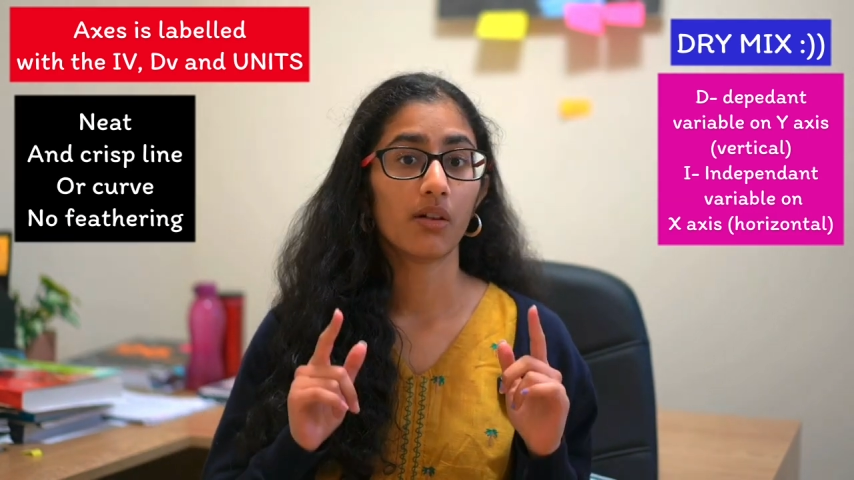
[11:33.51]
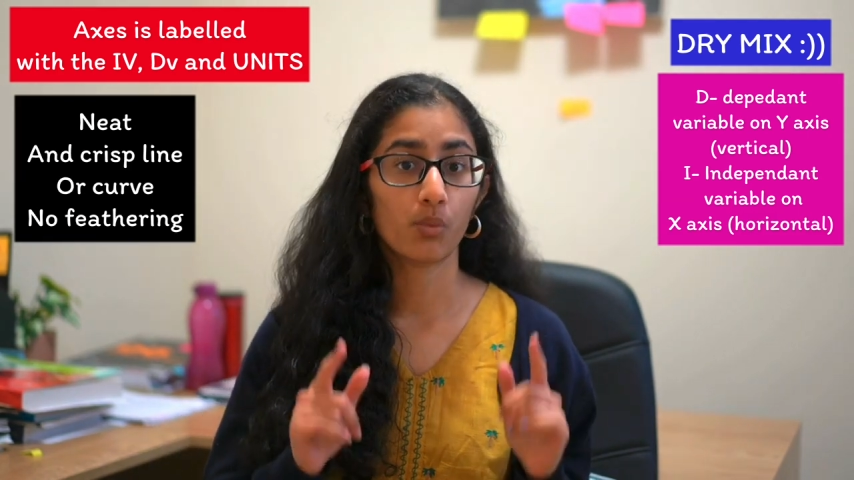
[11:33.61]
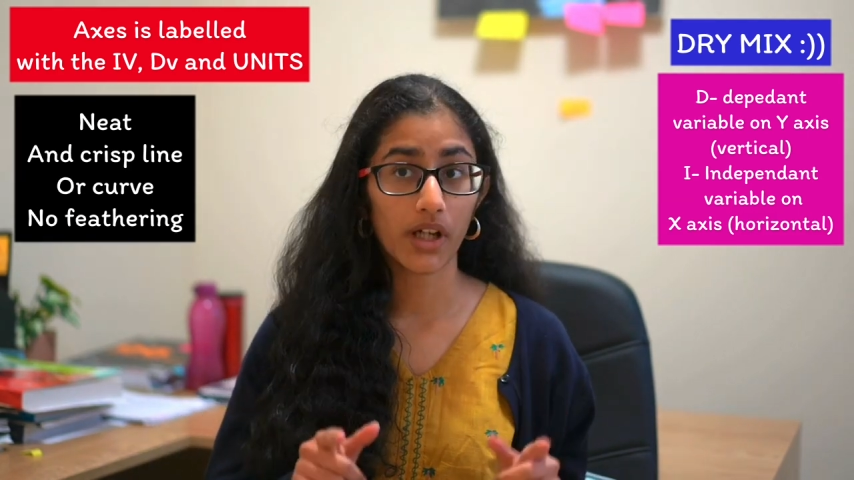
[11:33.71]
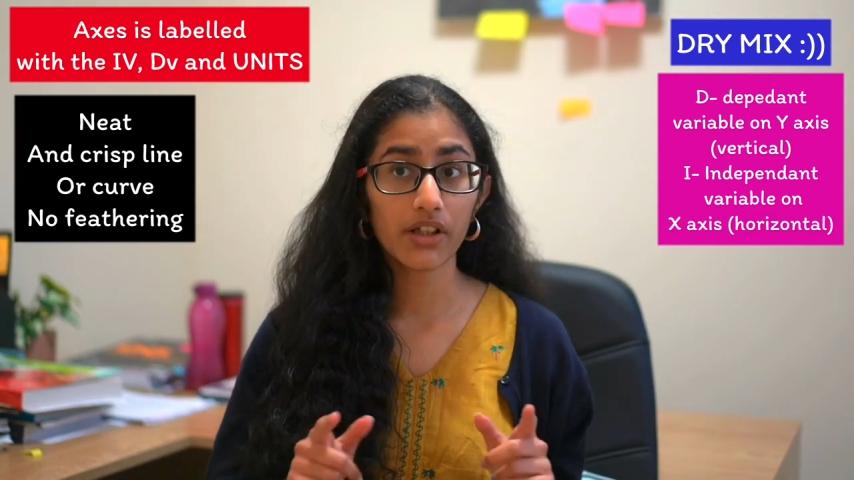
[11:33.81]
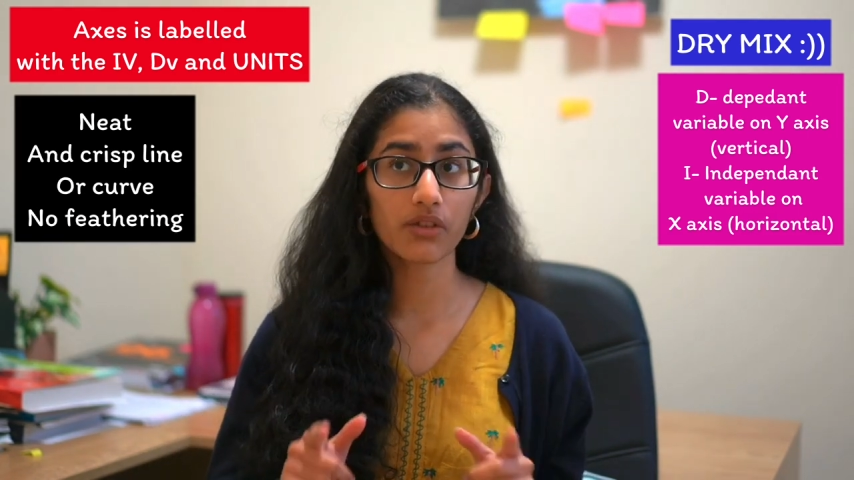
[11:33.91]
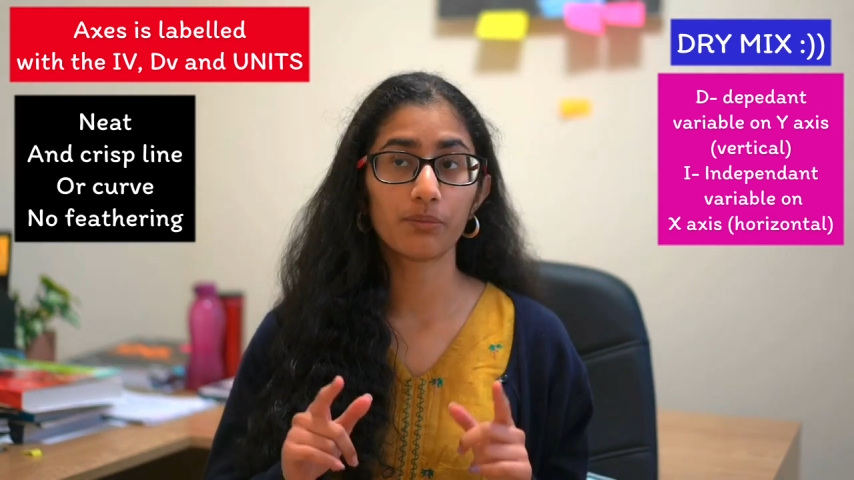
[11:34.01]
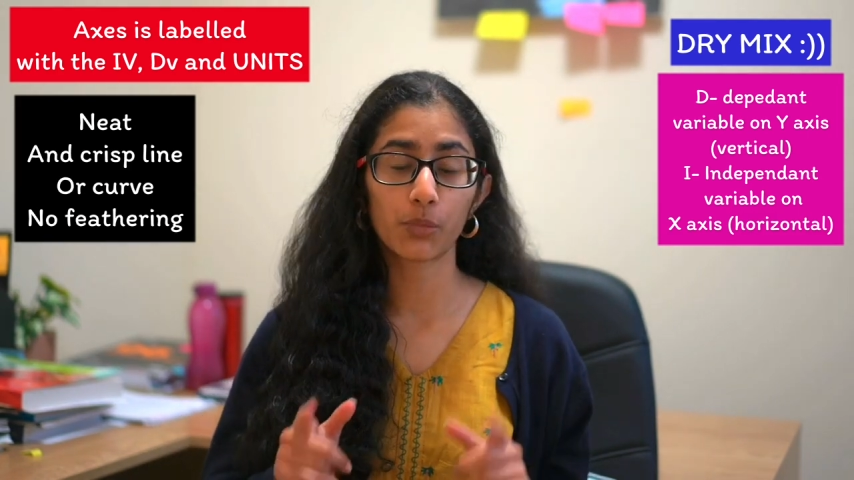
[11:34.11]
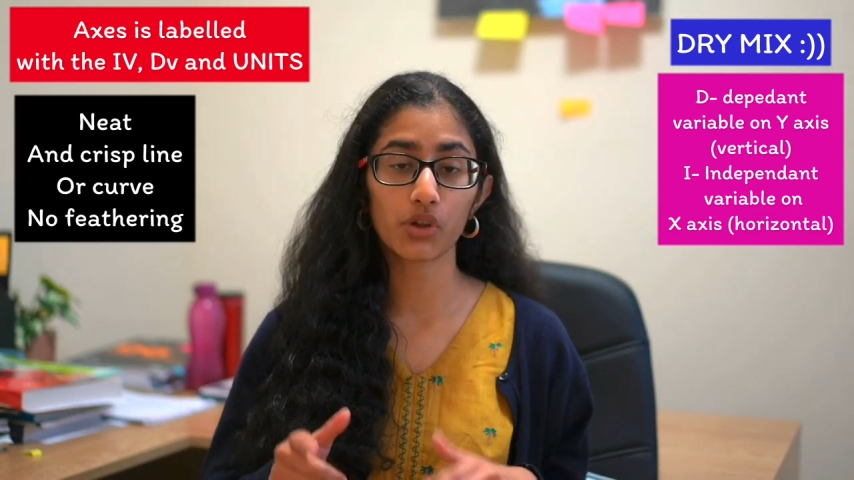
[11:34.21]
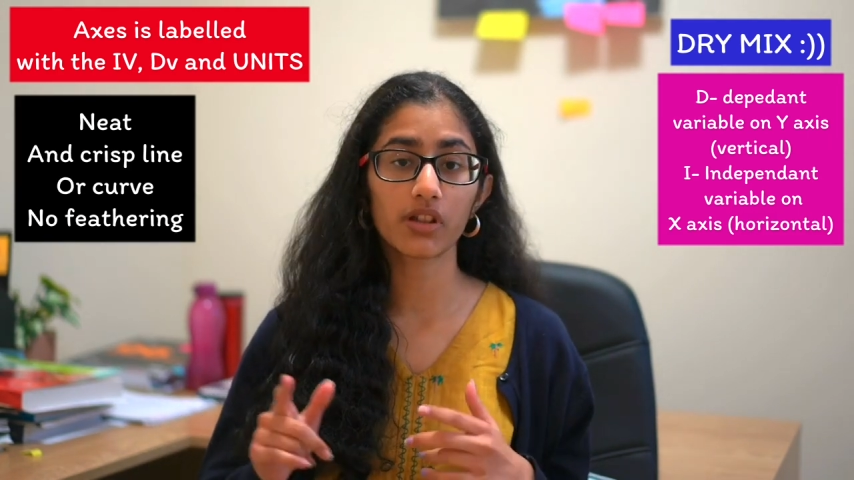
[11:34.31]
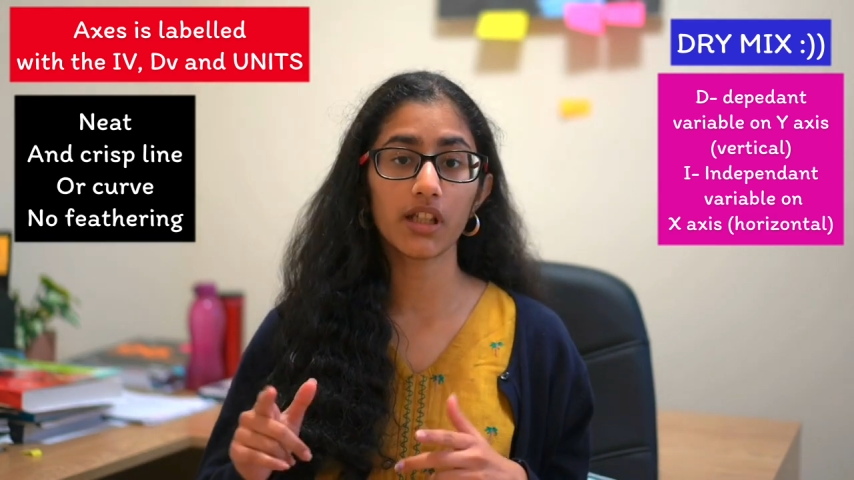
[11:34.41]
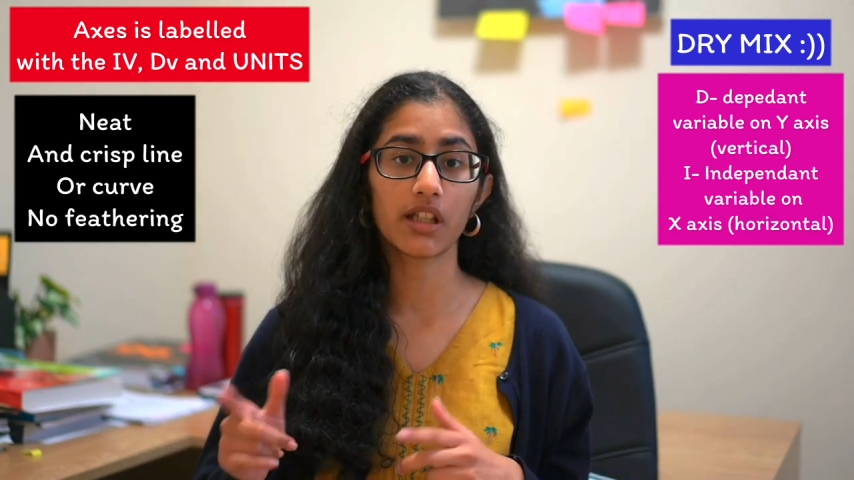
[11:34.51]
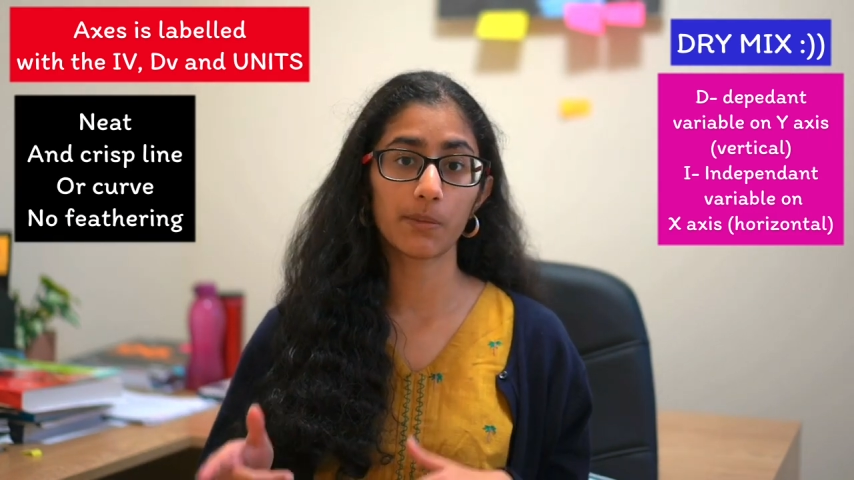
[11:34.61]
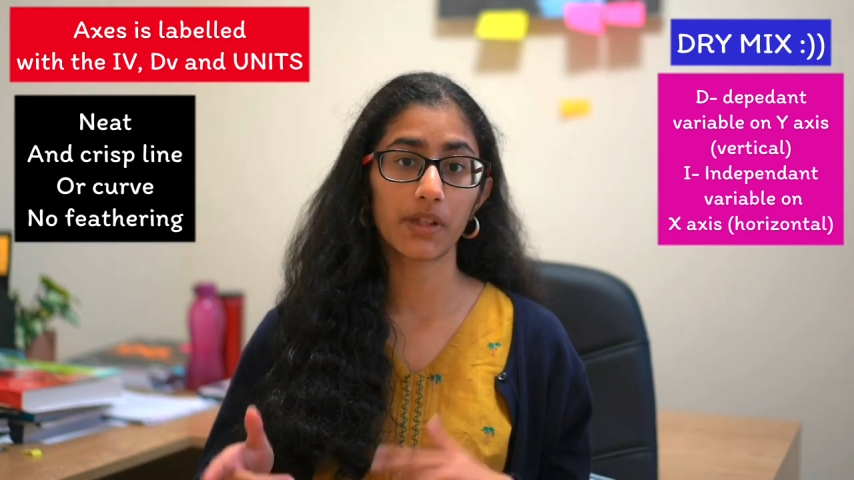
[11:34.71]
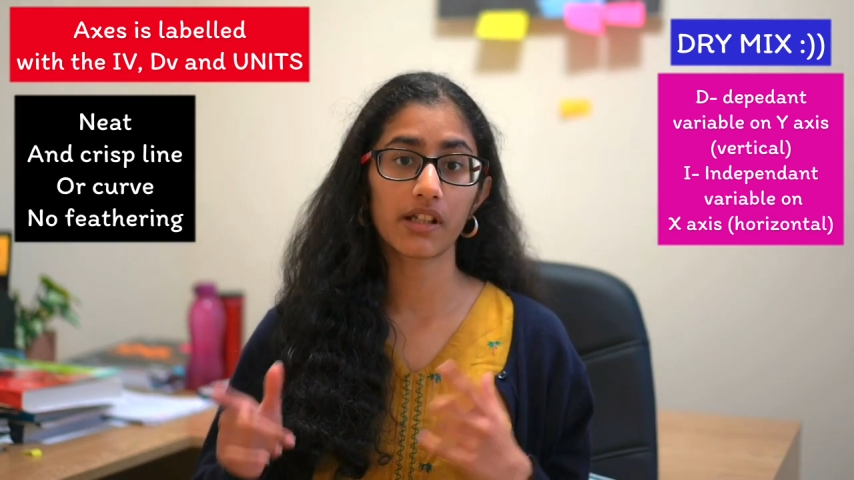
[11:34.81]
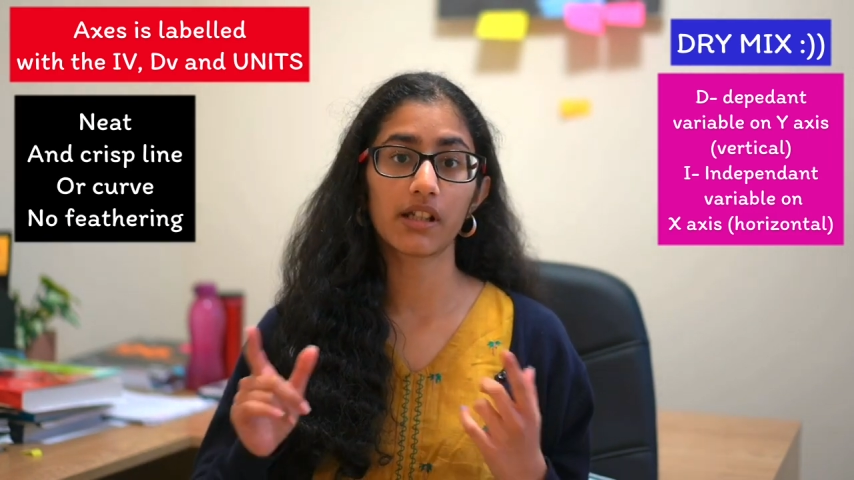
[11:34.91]
where to put the
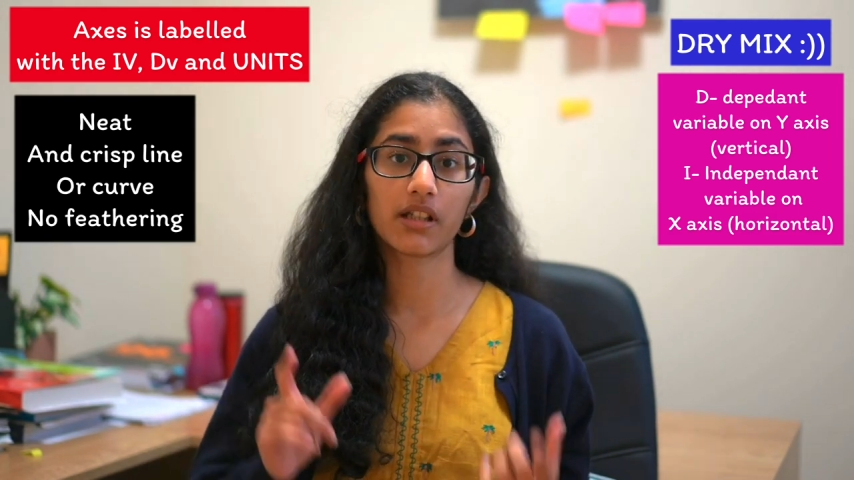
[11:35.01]
independent and